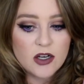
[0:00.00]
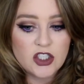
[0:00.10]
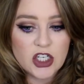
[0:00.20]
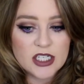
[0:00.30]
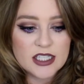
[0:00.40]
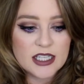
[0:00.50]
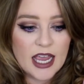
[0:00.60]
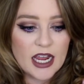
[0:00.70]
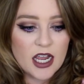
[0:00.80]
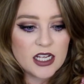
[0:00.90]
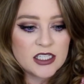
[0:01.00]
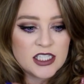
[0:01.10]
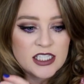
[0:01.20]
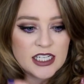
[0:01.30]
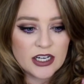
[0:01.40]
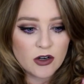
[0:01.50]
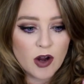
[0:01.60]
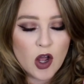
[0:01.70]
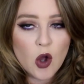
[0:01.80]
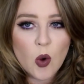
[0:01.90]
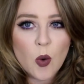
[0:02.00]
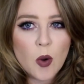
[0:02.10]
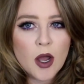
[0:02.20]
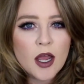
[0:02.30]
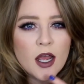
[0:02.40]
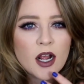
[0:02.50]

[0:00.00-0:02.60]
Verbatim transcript: just like zero